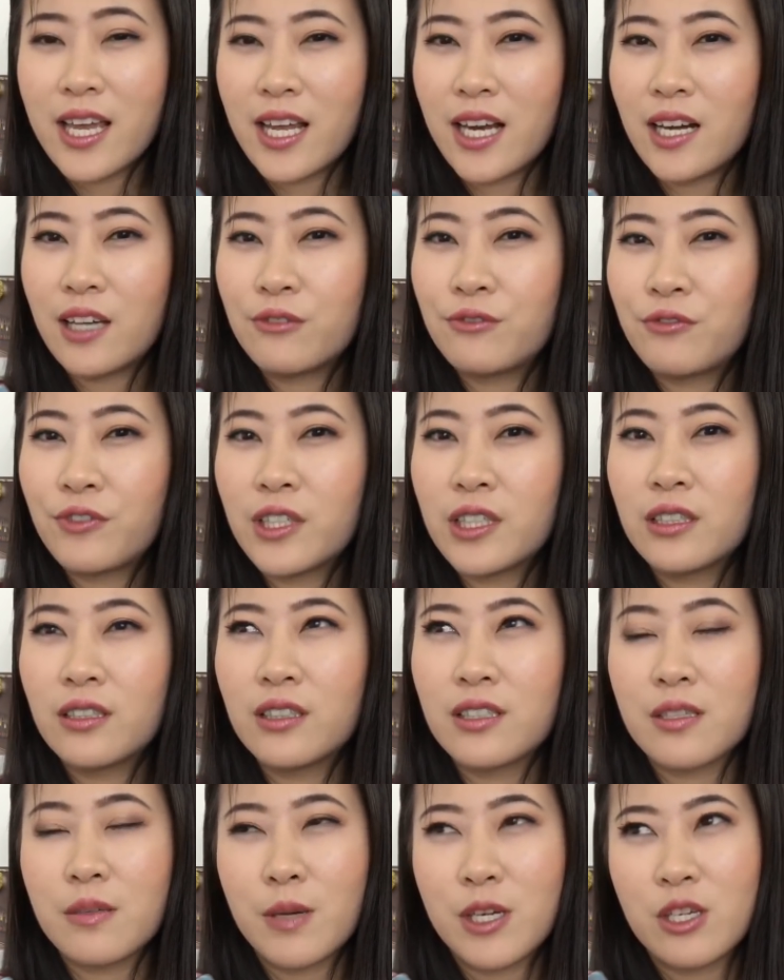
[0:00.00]
And I feel,
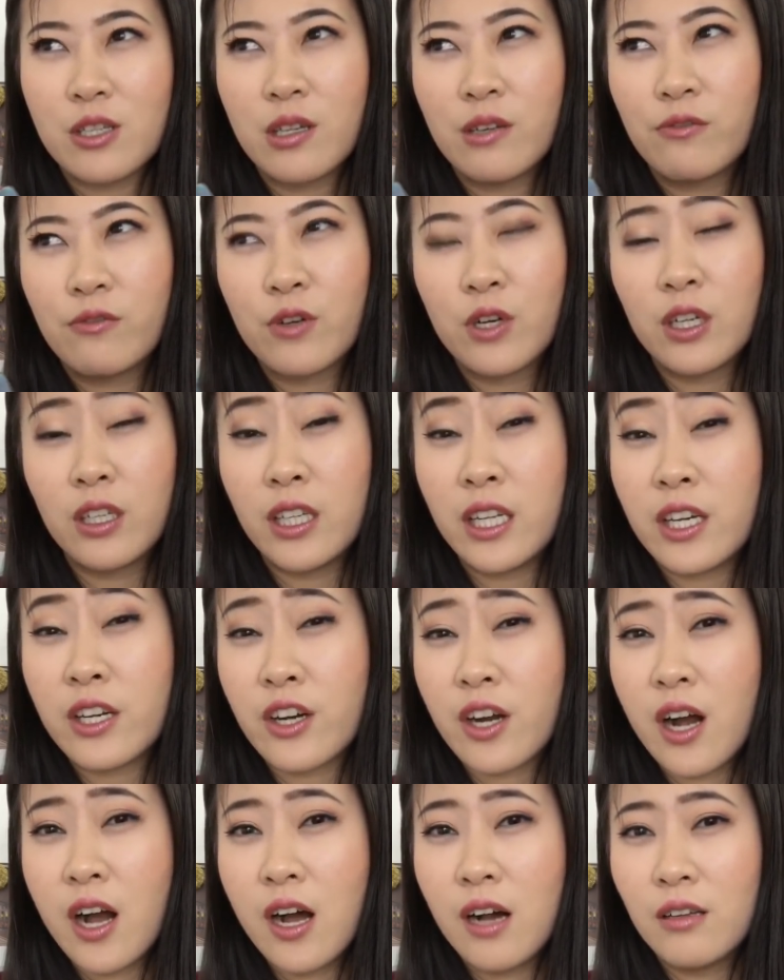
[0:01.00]
especially for a
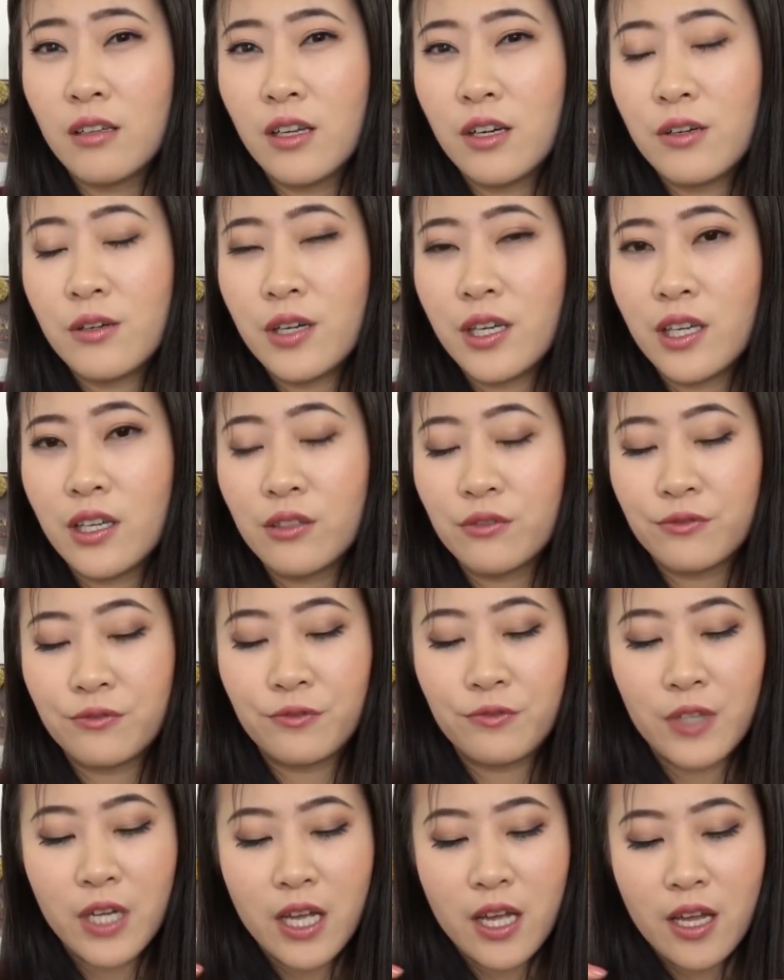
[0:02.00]
linear holo,
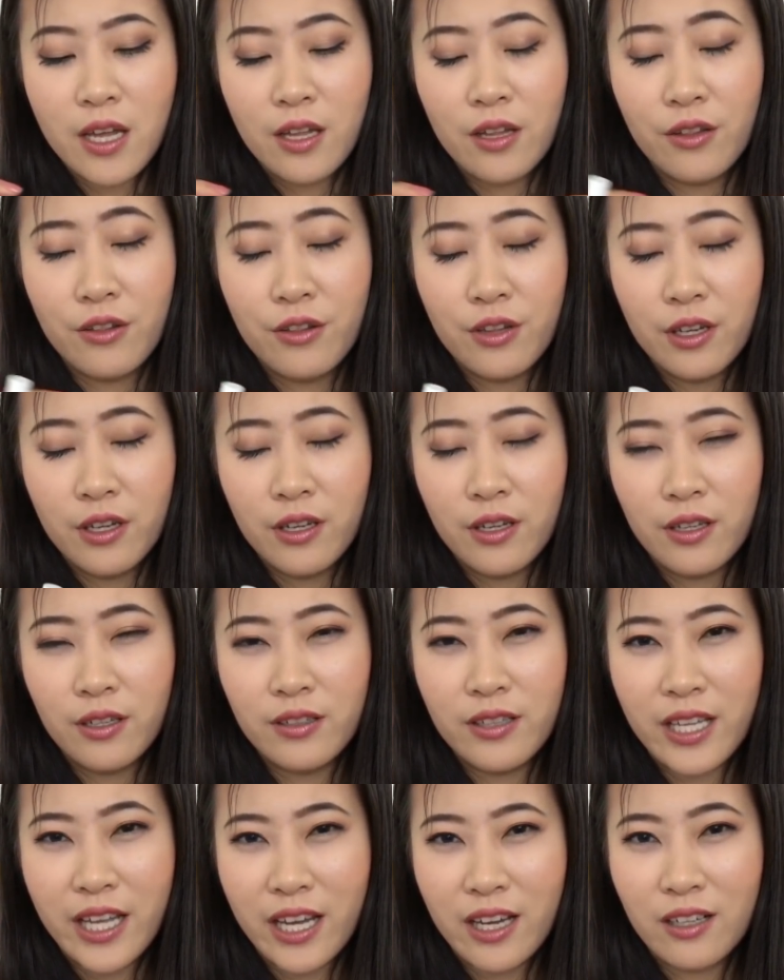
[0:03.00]
if
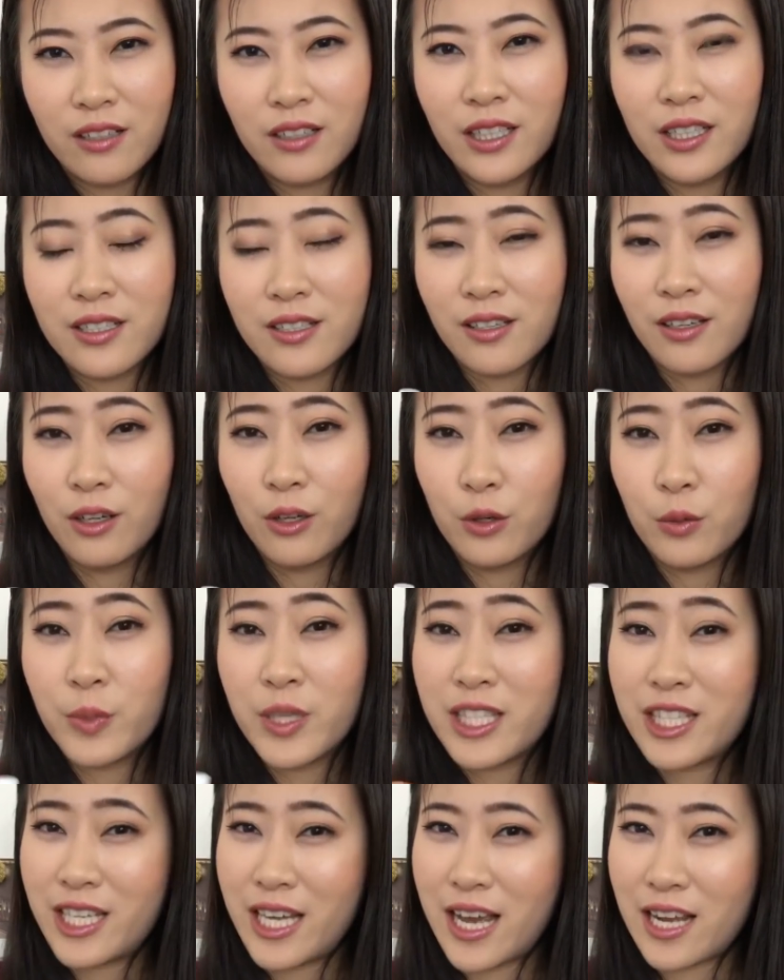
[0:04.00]
the nail is a little
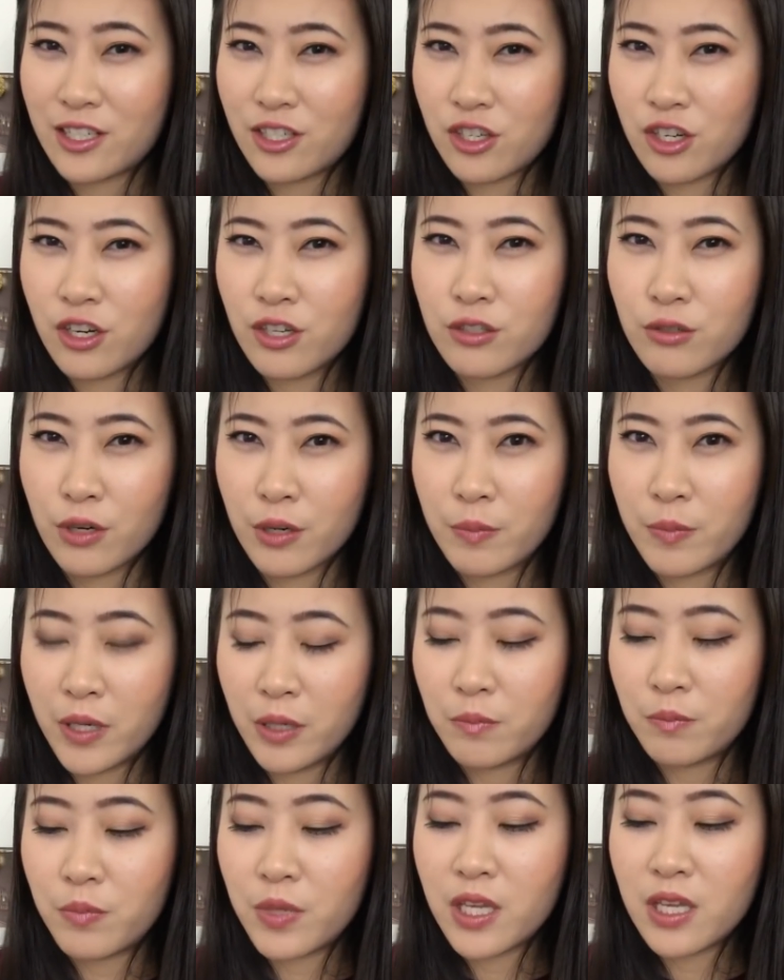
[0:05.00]
bit textured or
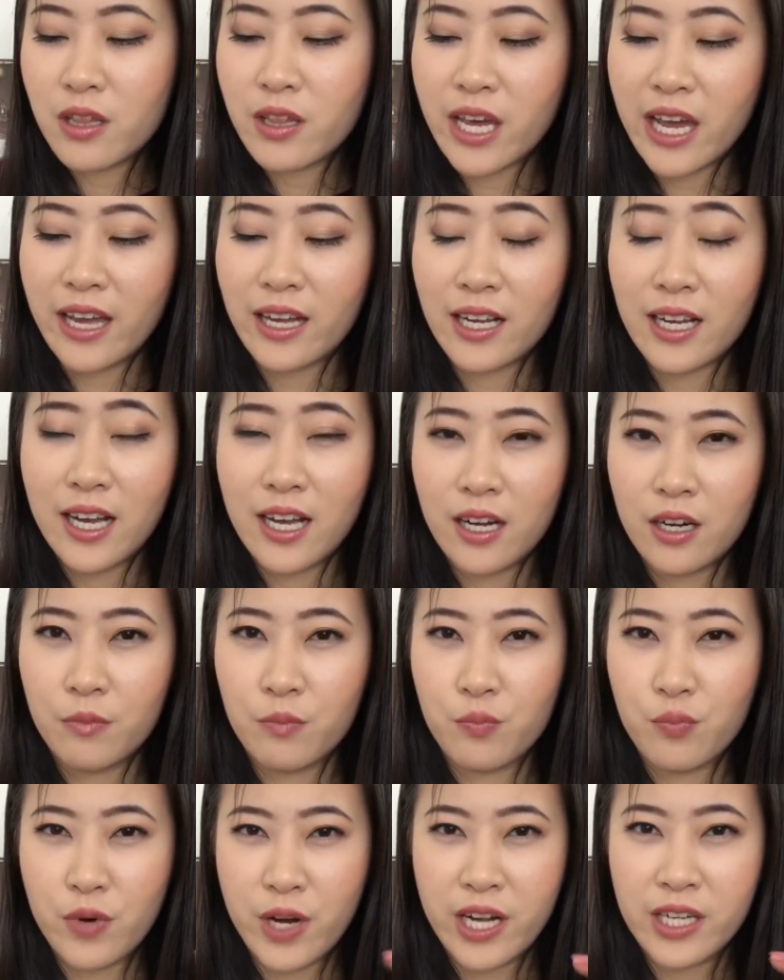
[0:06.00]
bumpy, that kind
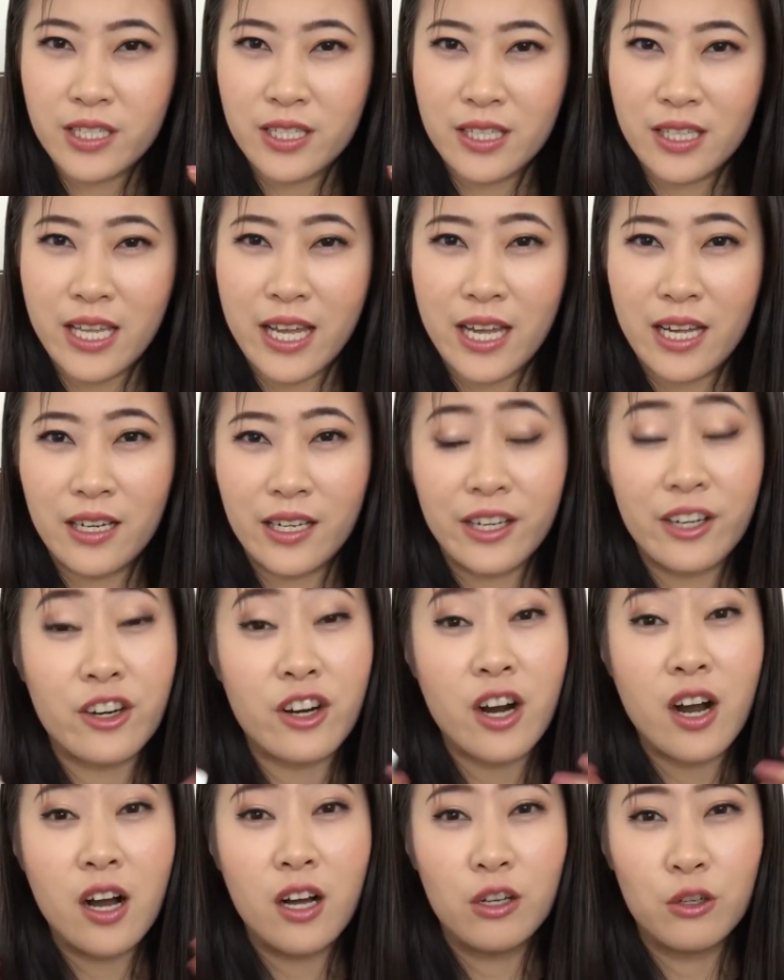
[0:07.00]
of breaks the
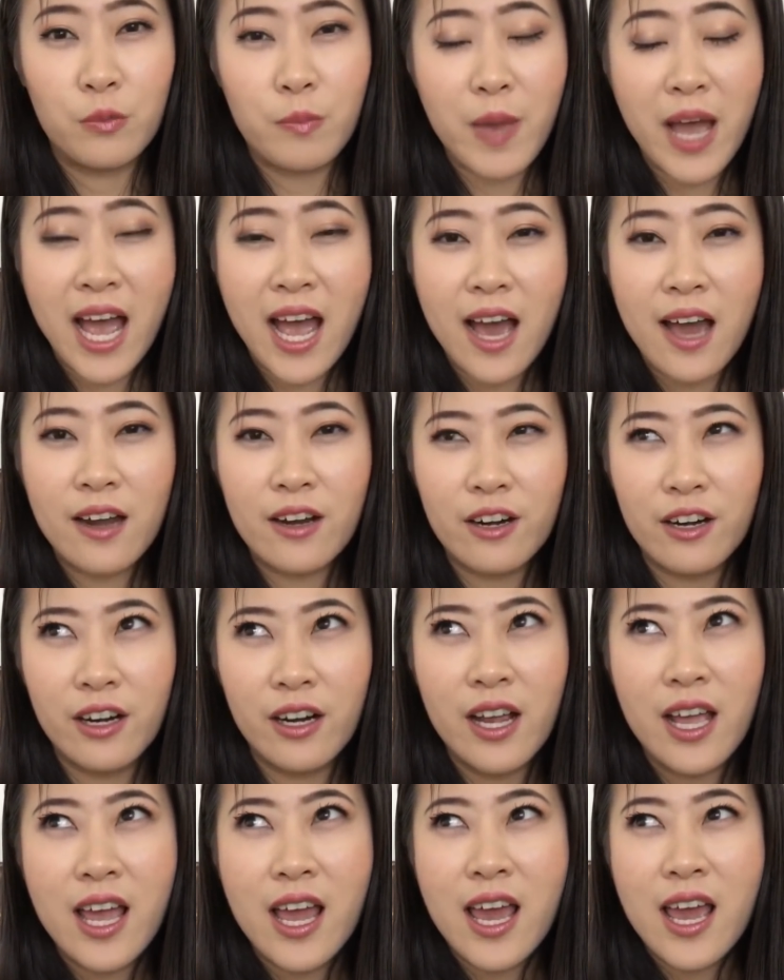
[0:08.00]
linear holo
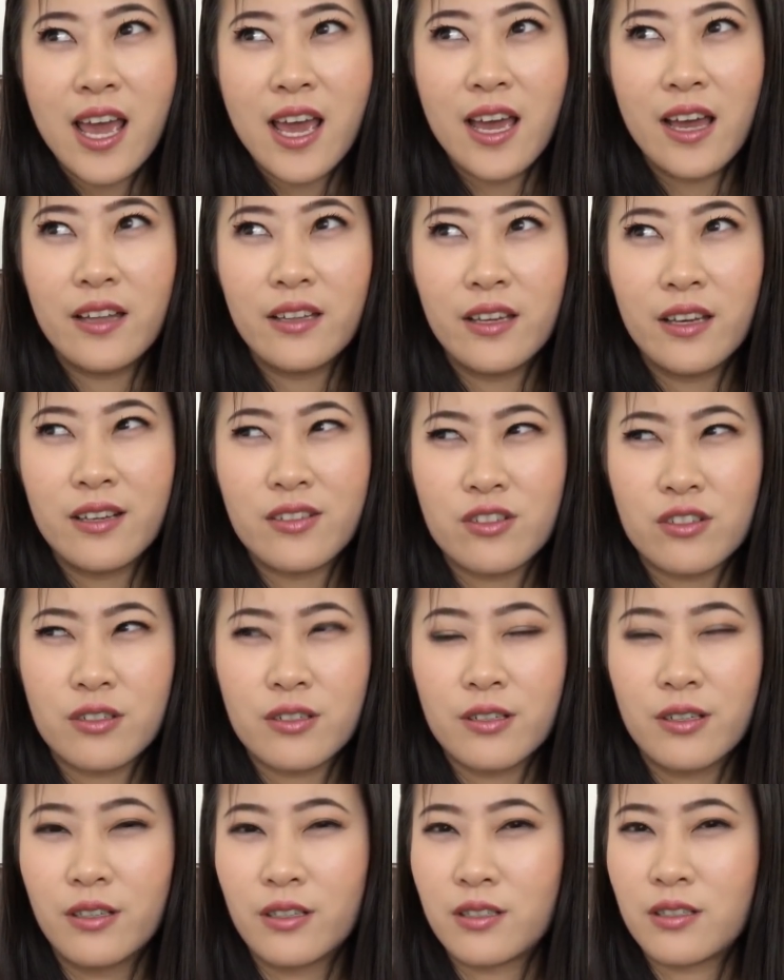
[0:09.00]
pattern, and then it
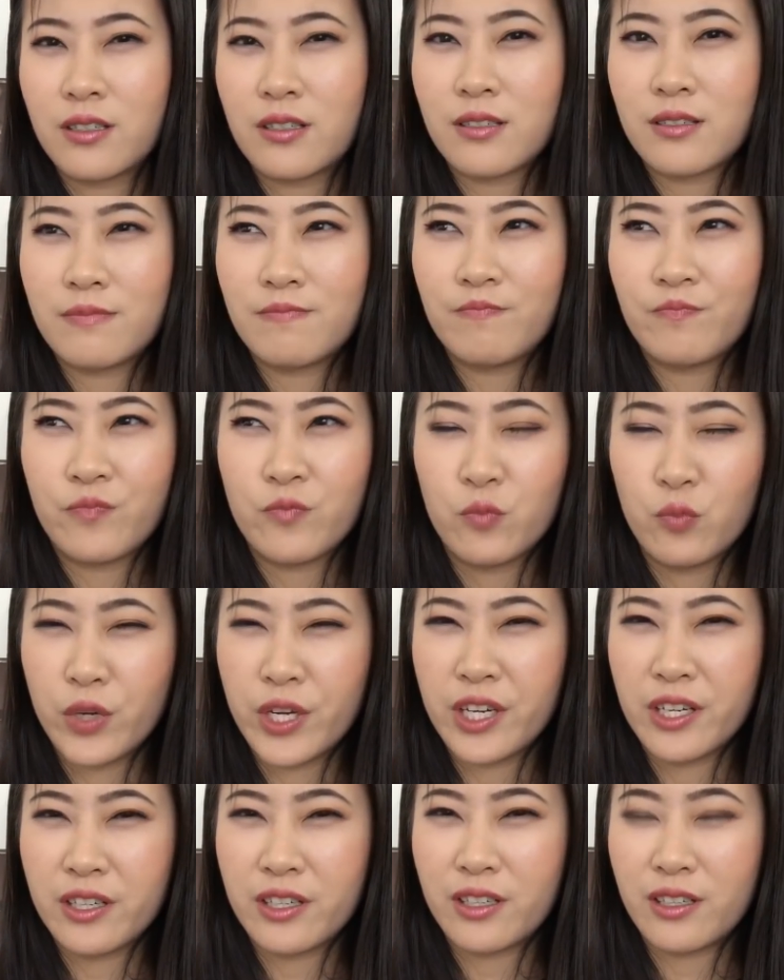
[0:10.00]
just looks
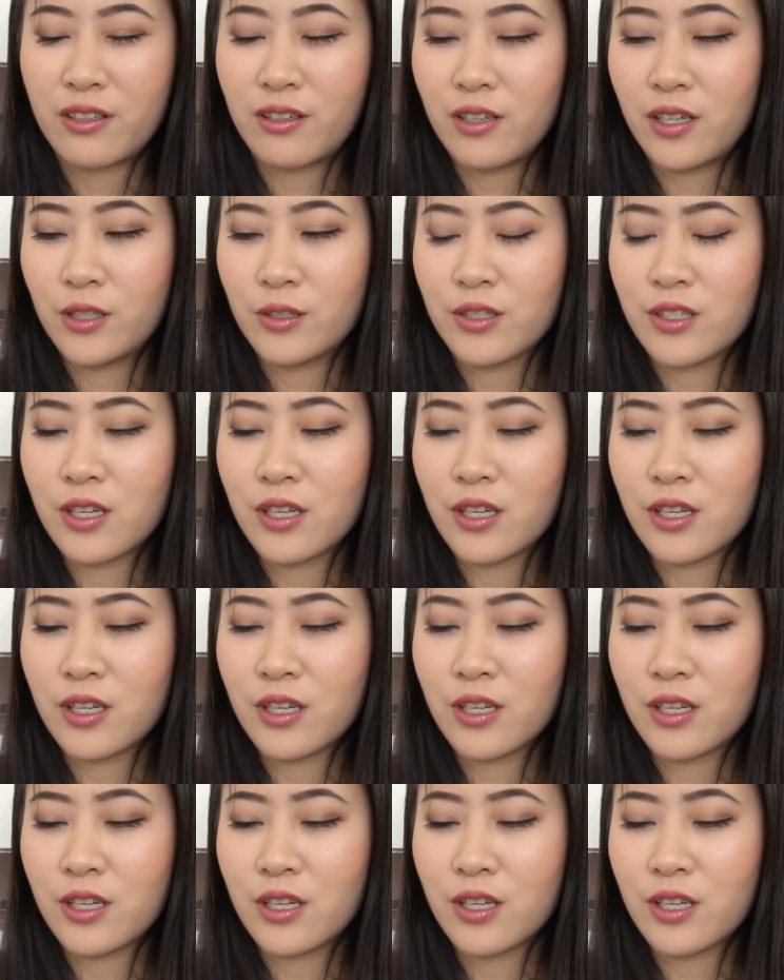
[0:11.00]
weird, you know?